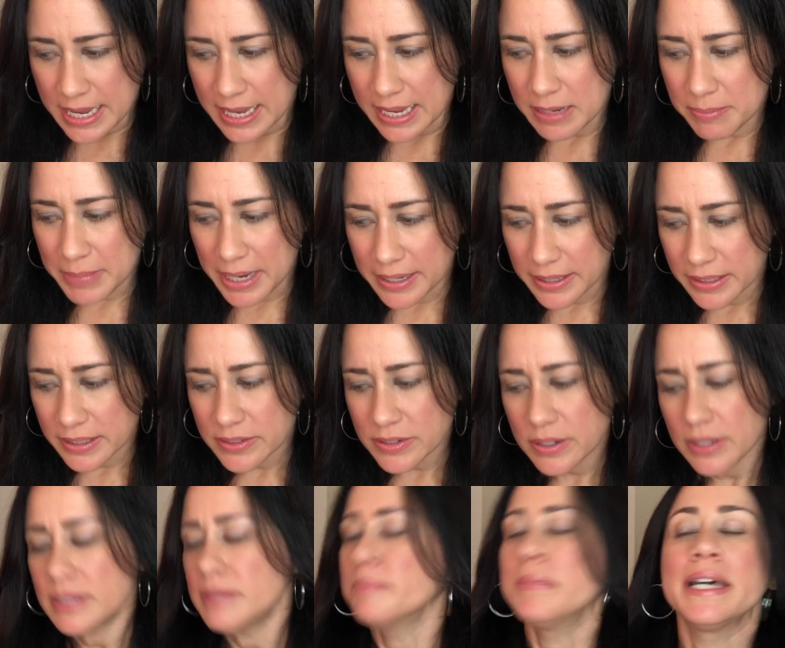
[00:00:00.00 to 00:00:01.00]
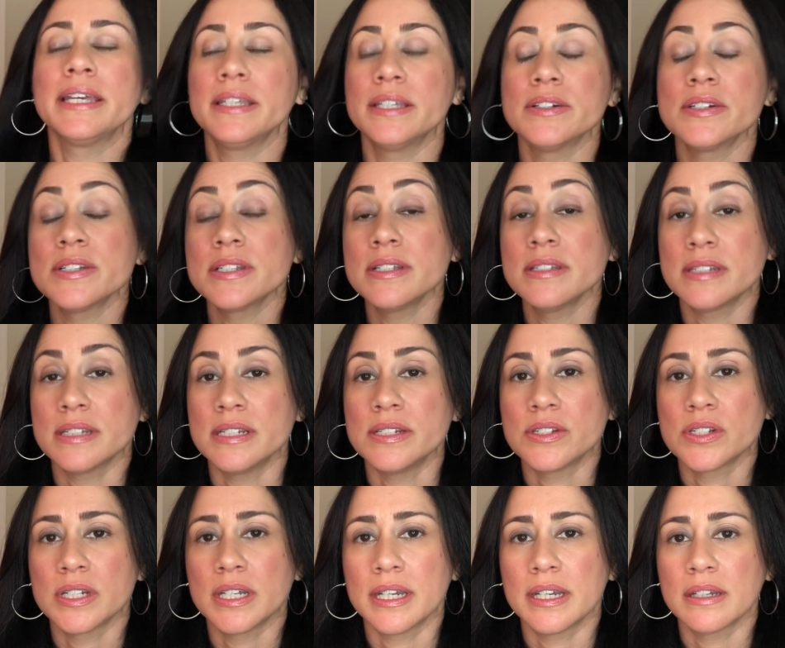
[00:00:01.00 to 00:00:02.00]
In my years in
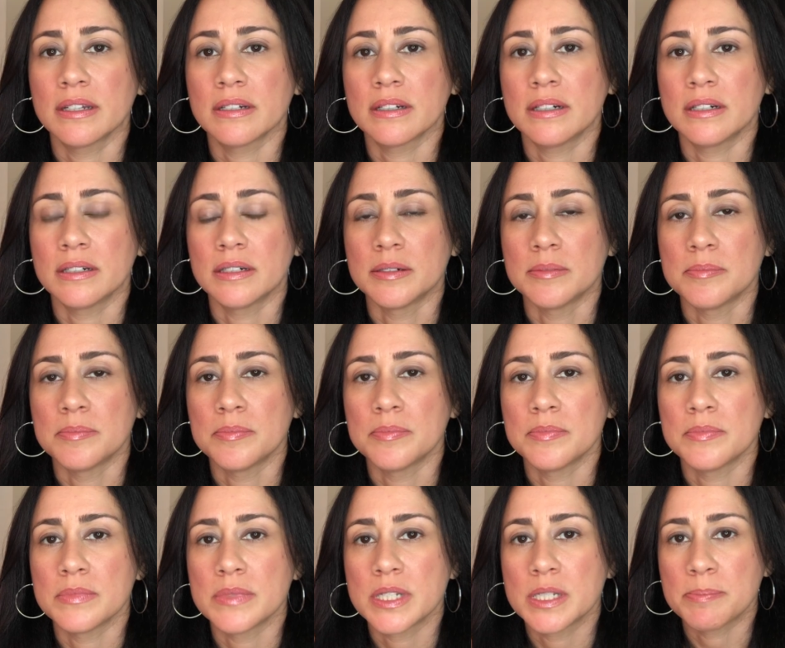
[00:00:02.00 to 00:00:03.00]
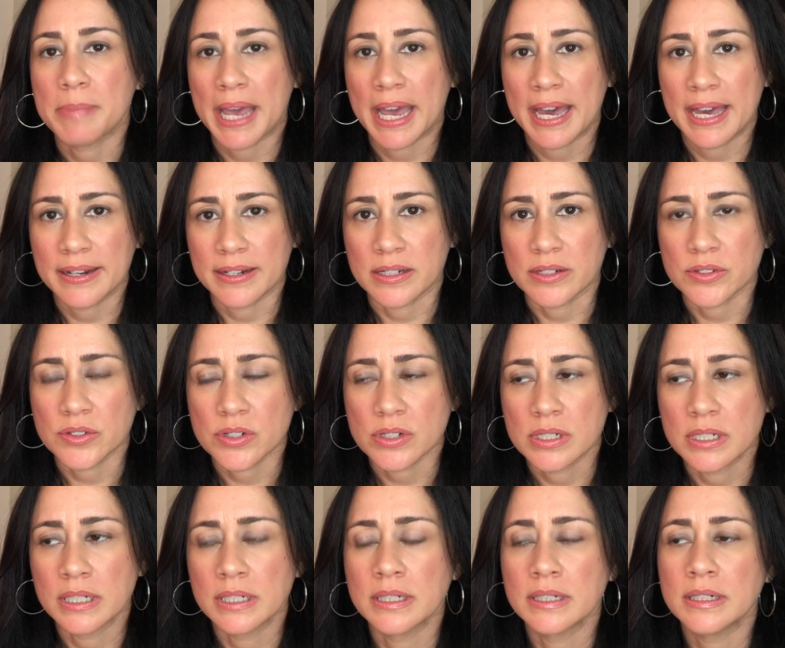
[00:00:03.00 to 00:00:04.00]
teaching Spanish,
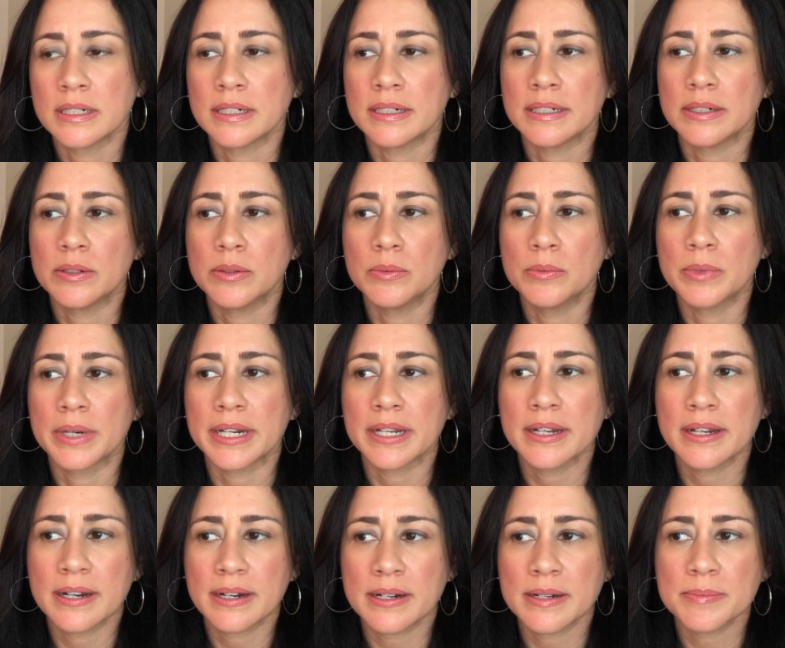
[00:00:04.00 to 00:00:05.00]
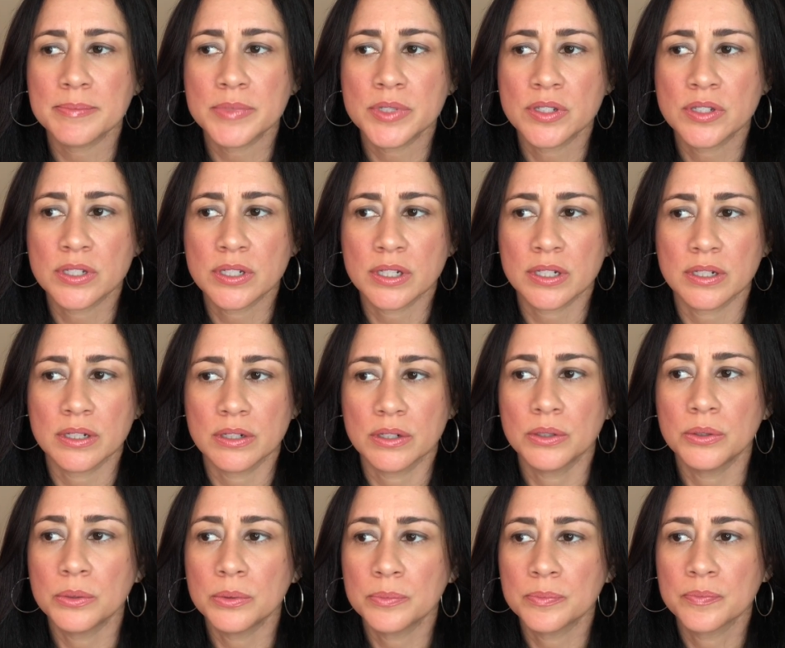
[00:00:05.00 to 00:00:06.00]
when it comes
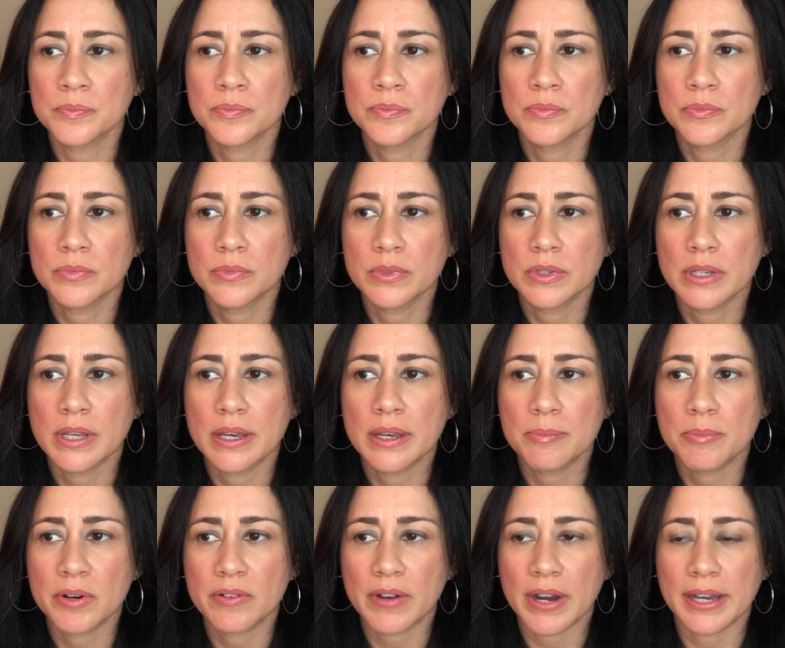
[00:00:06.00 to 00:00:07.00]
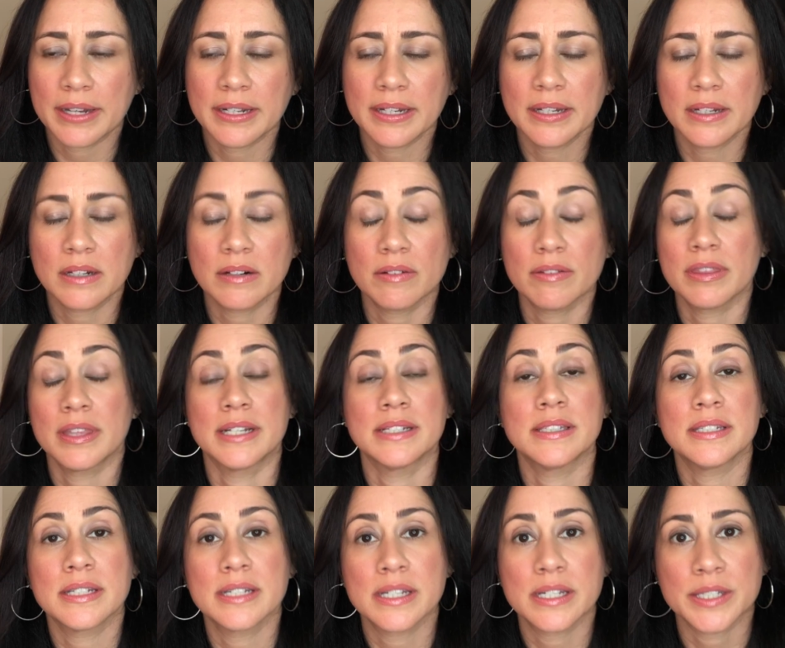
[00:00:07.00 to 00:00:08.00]
to providing an
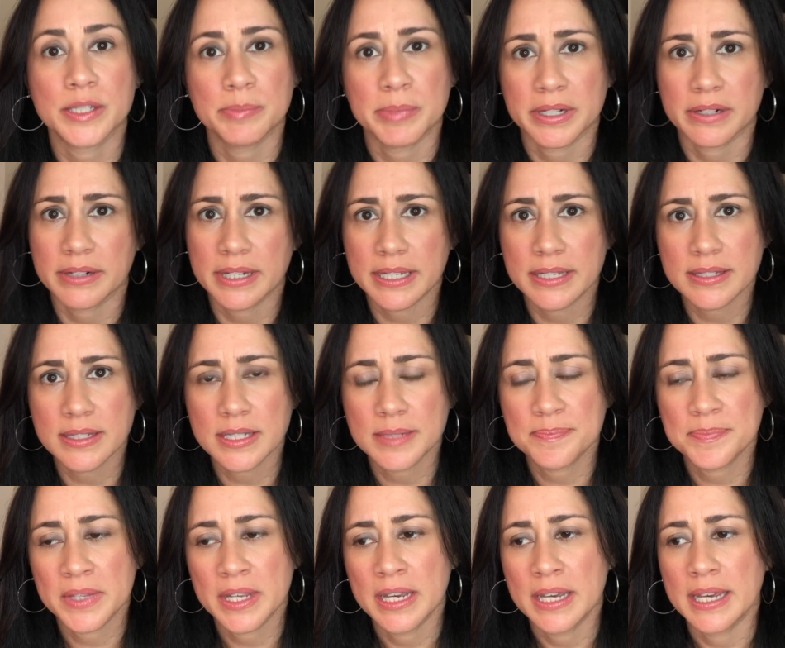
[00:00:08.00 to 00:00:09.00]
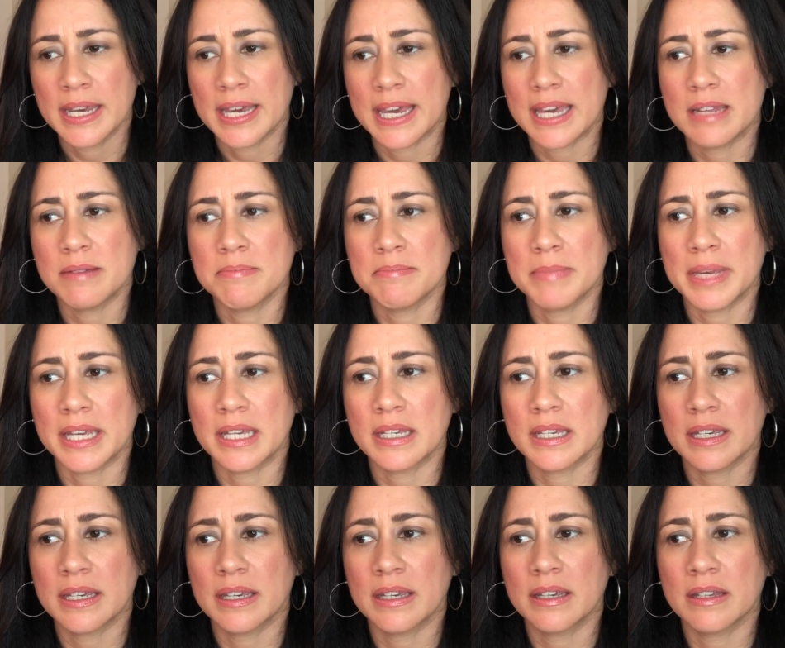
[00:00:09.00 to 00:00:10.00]
authentic experience and
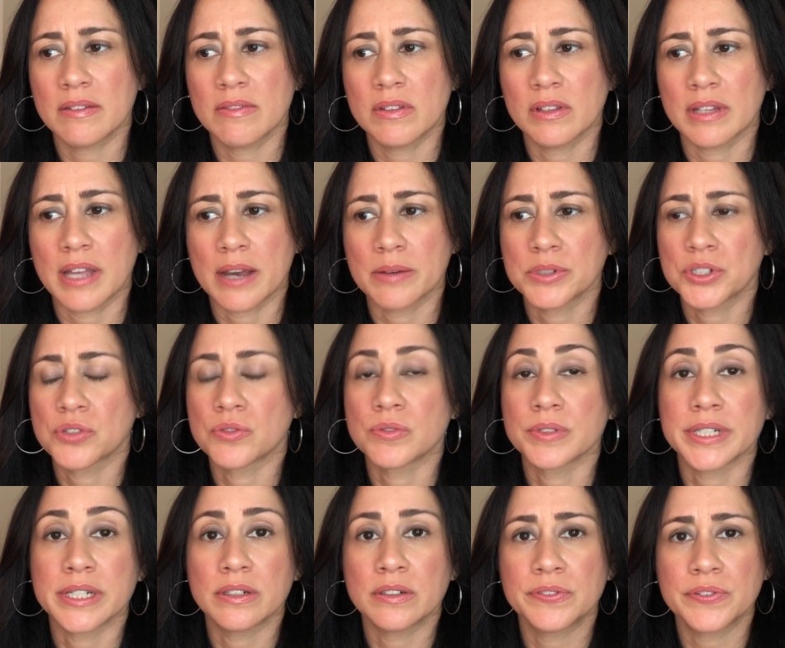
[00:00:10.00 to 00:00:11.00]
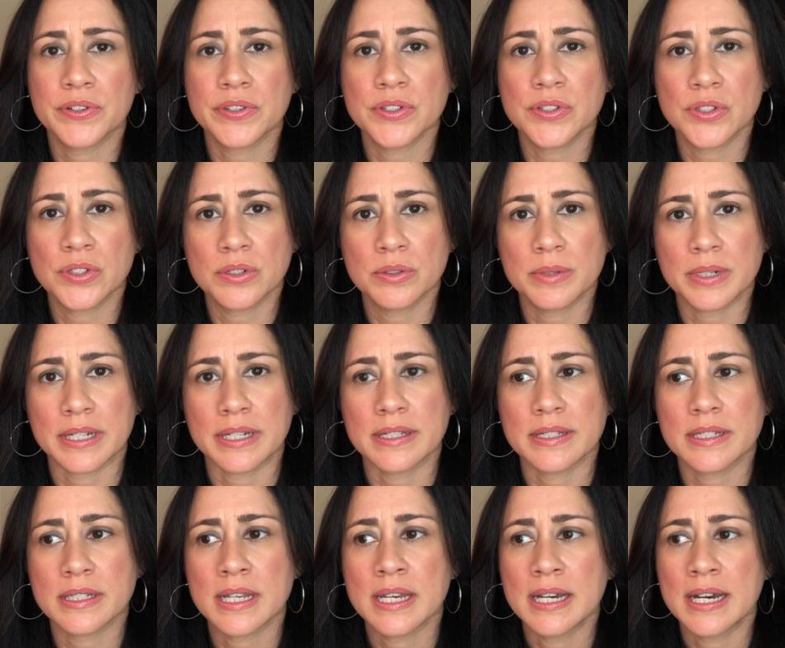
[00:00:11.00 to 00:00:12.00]
making the language real for the
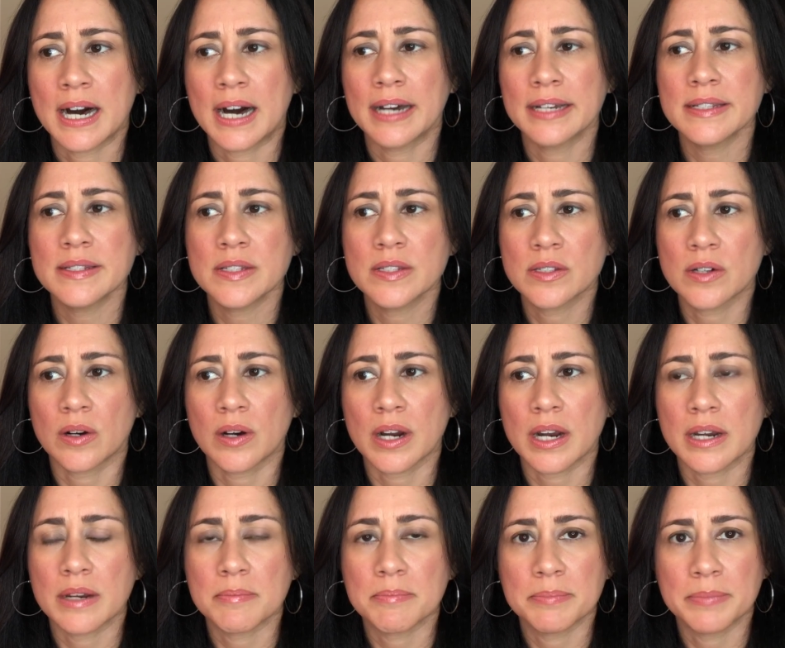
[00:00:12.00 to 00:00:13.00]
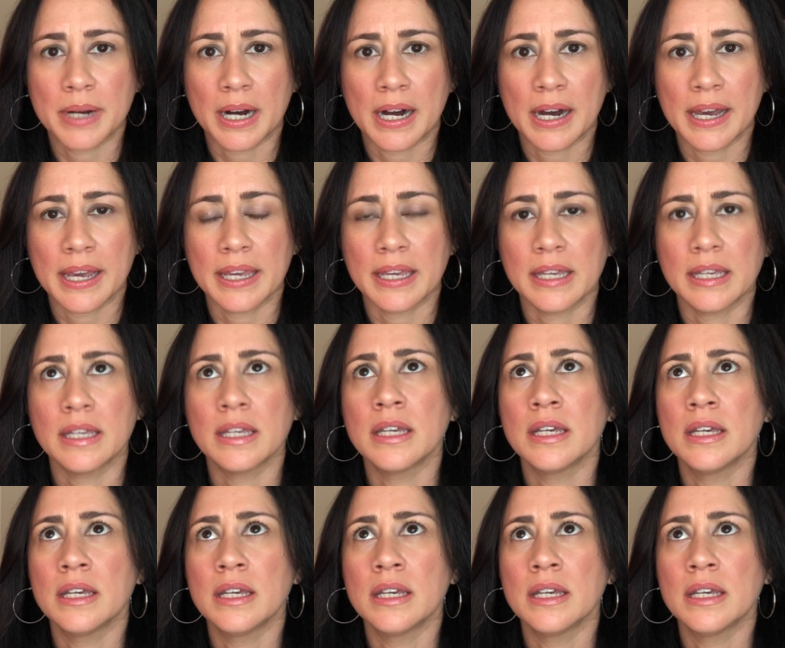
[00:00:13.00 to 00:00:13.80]
students, I start by